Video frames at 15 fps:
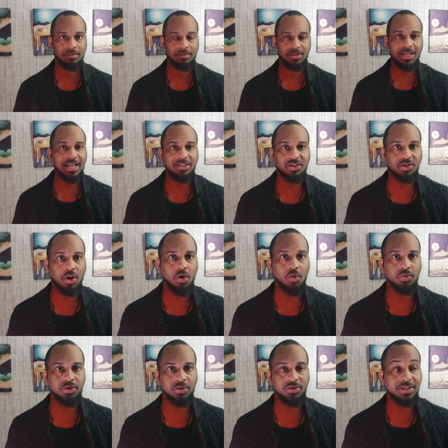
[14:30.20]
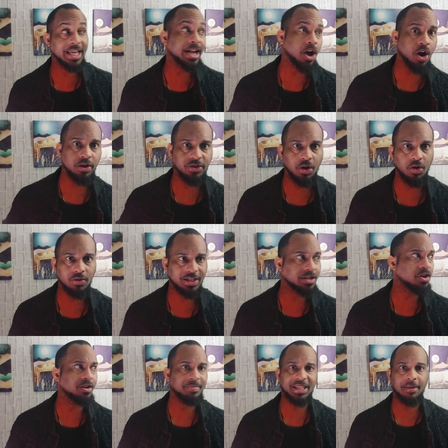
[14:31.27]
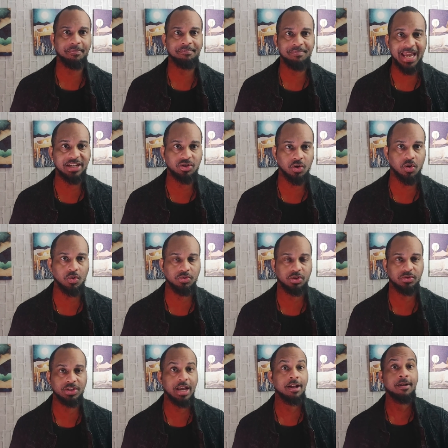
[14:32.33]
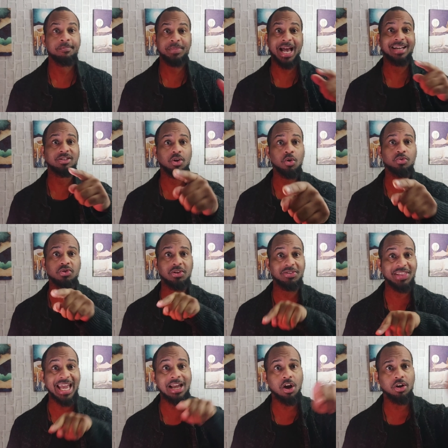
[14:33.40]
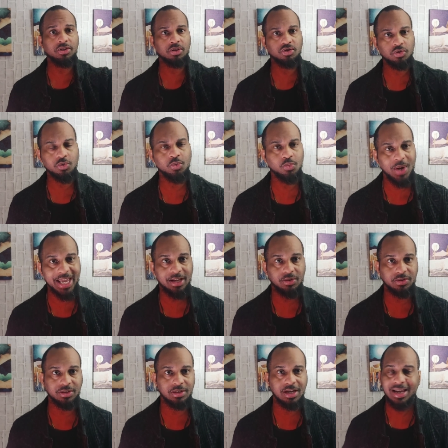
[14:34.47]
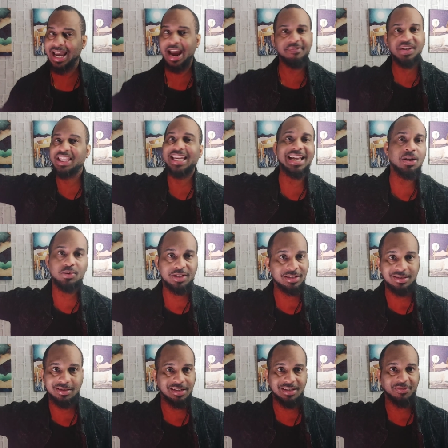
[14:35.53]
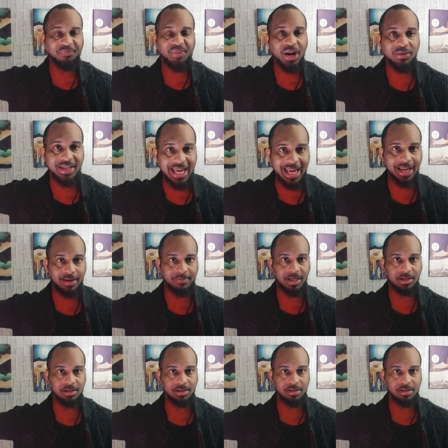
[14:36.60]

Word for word: It's not just the holders. They are the hold. They're going to be the major holders. I told you, they are the true whales. Everything else is, is fair game.